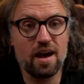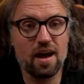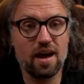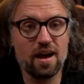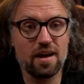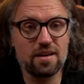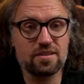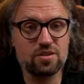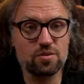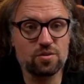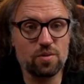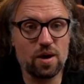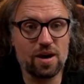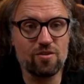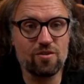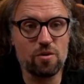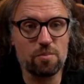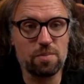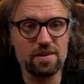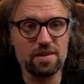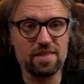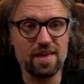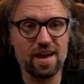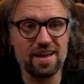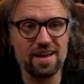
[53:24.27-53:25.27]
So I will
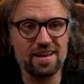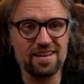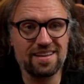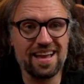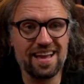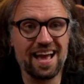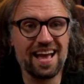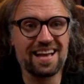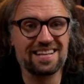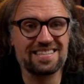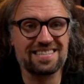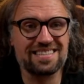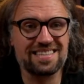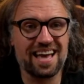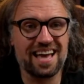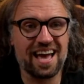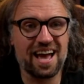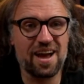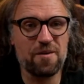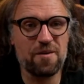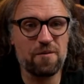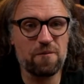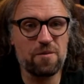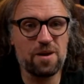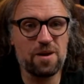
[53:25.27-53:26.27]
be there. Yes,
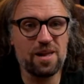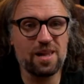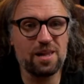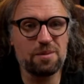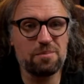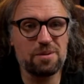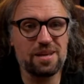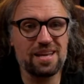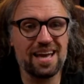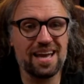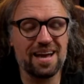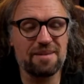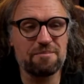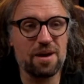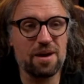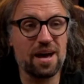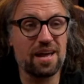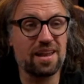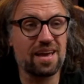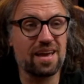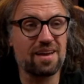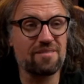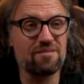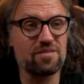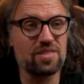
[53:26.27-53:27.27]
I will be at
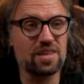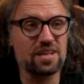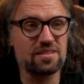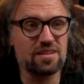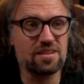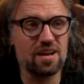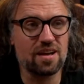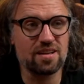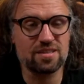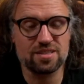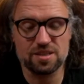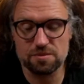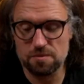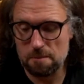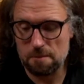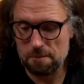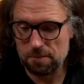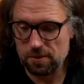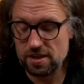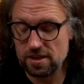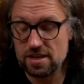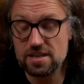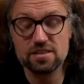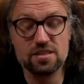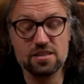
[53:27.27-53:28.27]
Mannheim for the Guitar Summit.
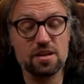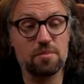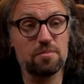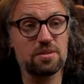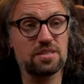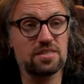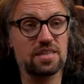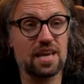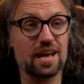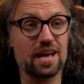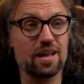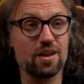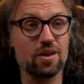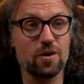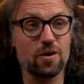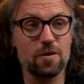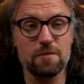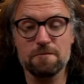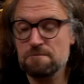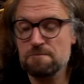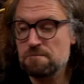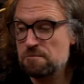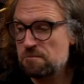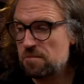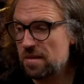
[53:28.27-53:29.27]
Please come and say hello.
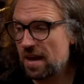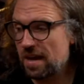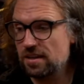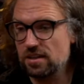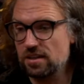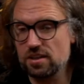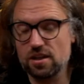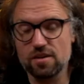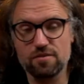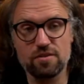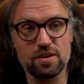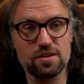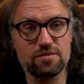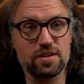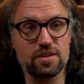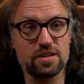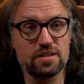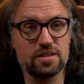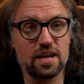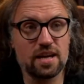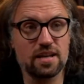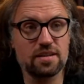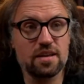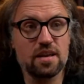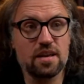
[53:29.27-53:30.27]
I'd love it if you
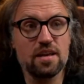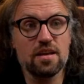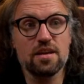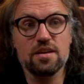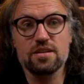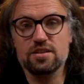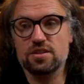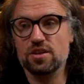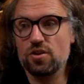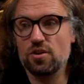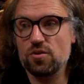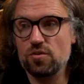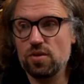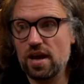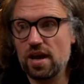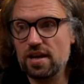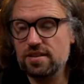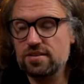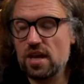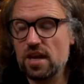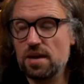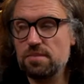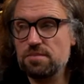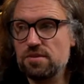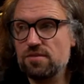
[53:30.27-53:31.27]
did. So in
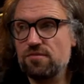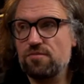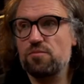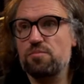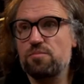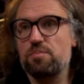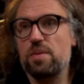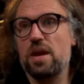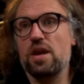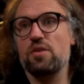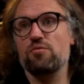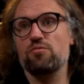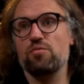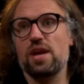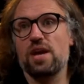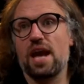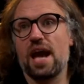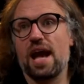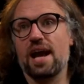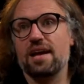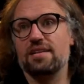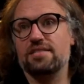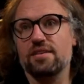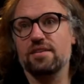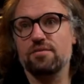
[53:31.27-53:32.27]
terms of being
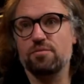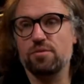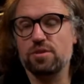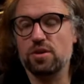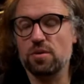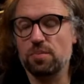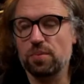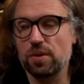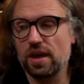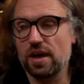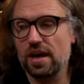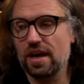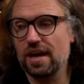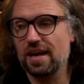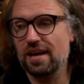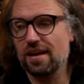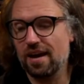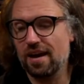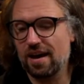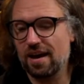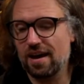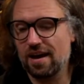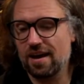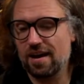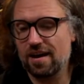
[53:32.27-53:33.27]
reactive with your playing,
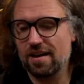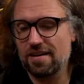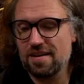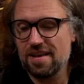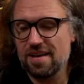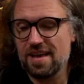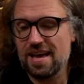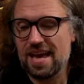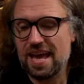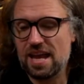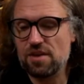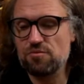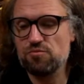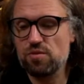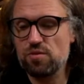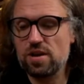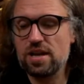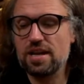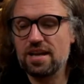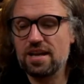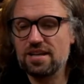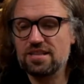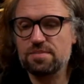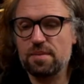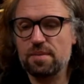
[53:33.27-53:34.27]
it
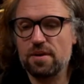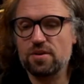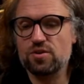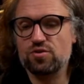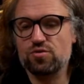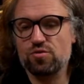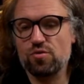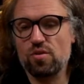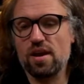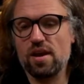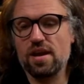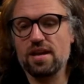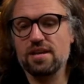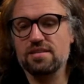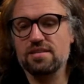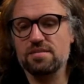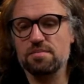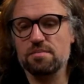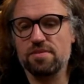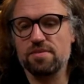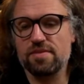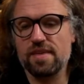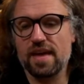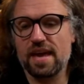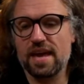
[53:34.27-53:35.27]
really is about trying
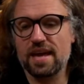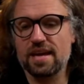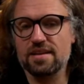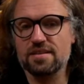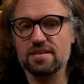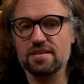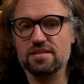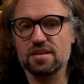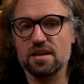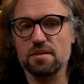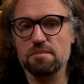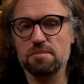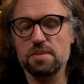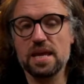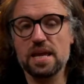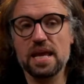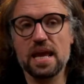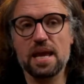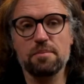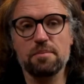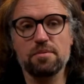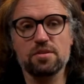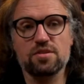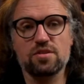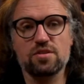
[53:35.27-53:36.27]
some things and being
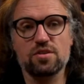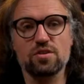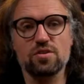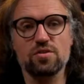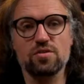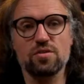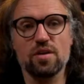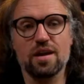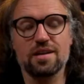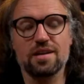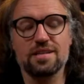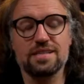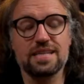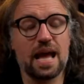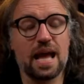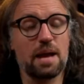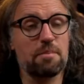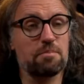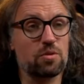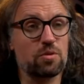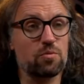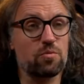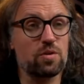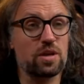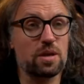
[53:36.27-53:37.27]
able to
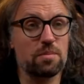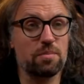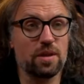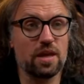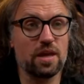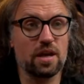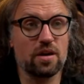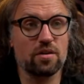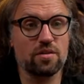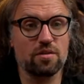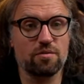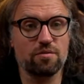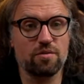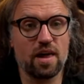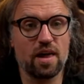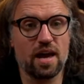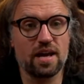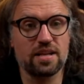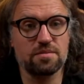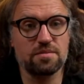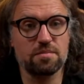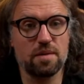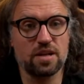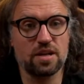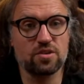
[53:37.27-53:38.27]
adapt the way you're playing on the fly
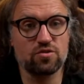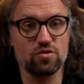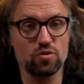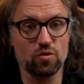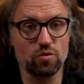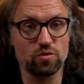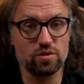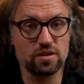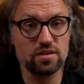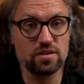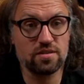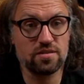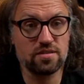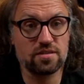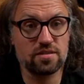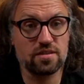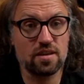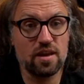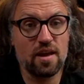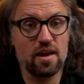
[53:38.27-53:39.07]
to match an audience.